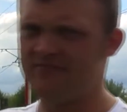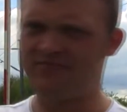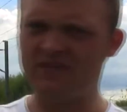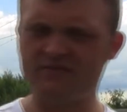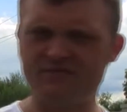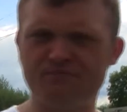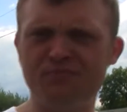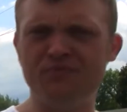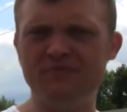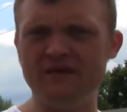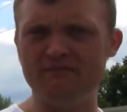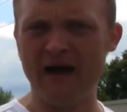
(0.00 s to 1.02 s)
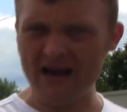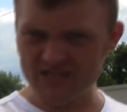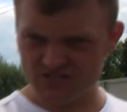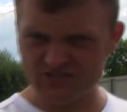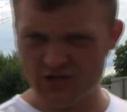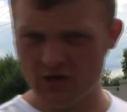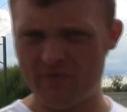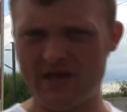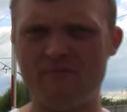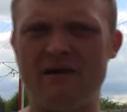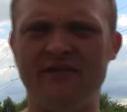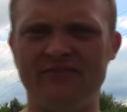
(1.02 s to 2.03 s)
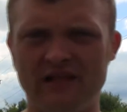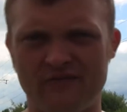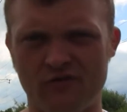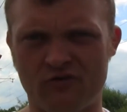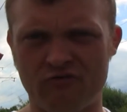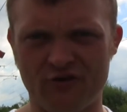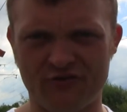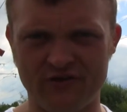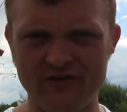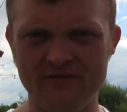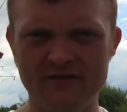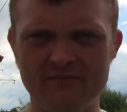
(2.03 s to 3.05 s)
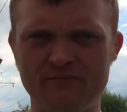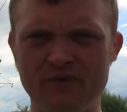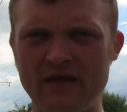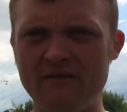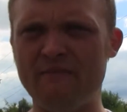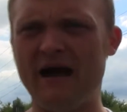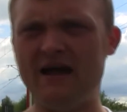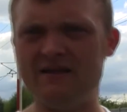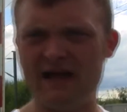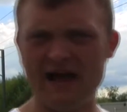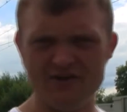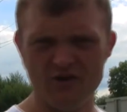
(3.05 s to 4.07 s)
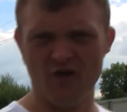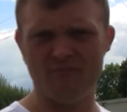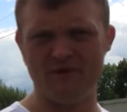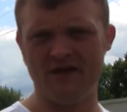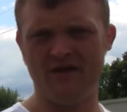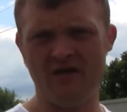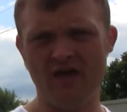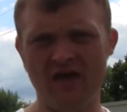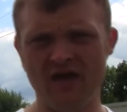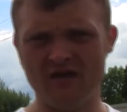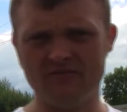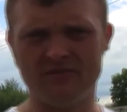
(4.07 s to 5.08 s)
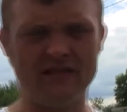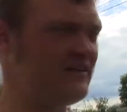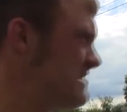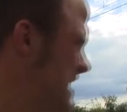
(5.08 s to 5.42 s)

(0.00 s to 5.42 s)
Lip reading: it might still be a manned level crossing, but it might not be. Last